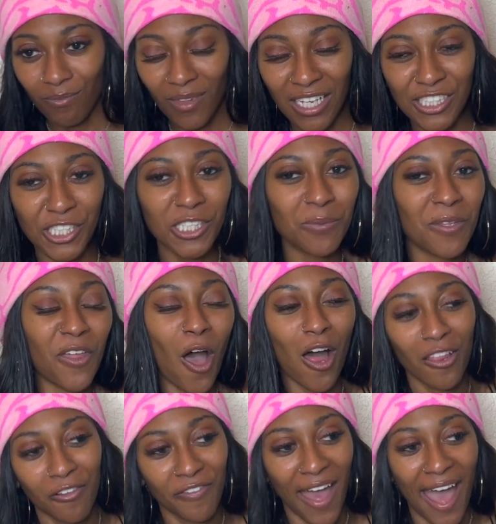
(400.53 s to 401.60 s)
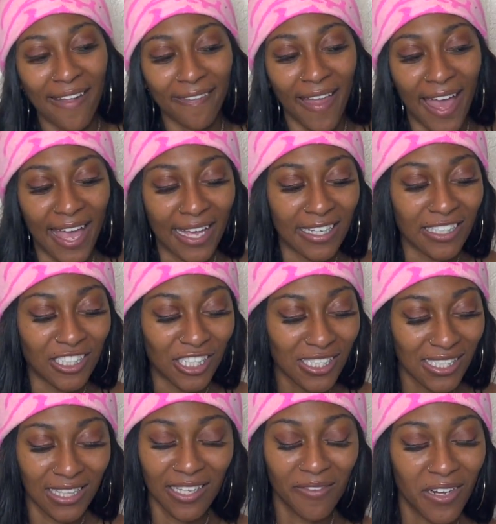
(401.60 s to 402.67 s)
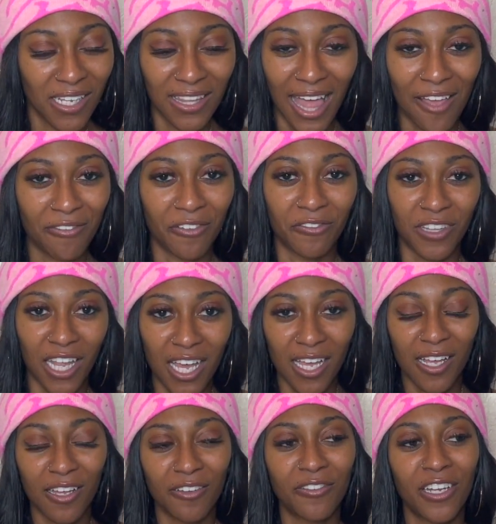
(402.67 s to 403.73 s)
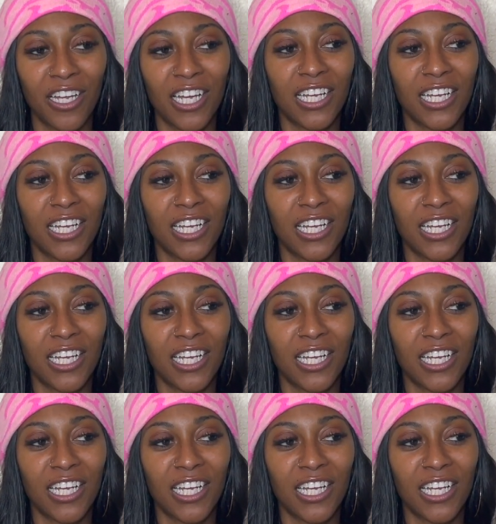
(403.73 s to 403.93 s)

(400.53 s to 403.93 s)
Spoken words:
just with all of that, like just living a life of love,